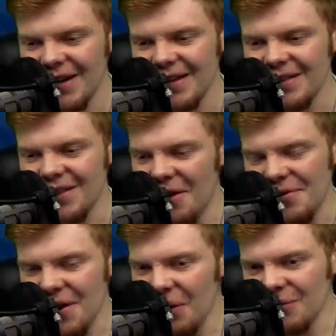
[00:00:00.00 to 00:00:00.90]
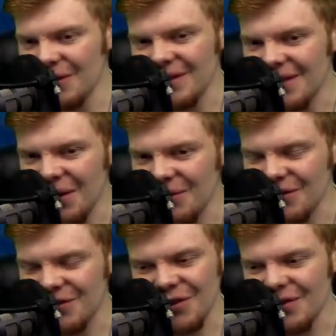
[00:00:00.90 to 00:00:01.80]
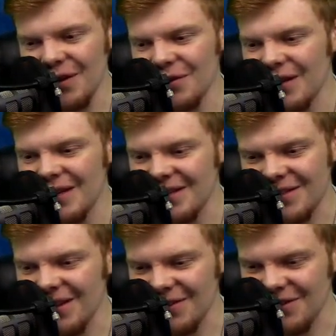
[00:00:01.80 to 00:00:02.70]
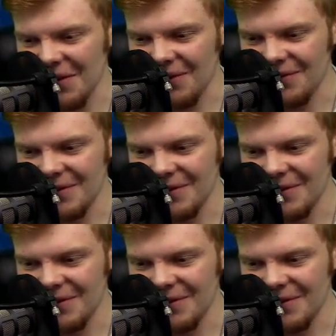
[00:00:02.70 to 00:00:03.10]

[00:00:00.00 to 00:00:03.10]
They're only gonna sell stuff.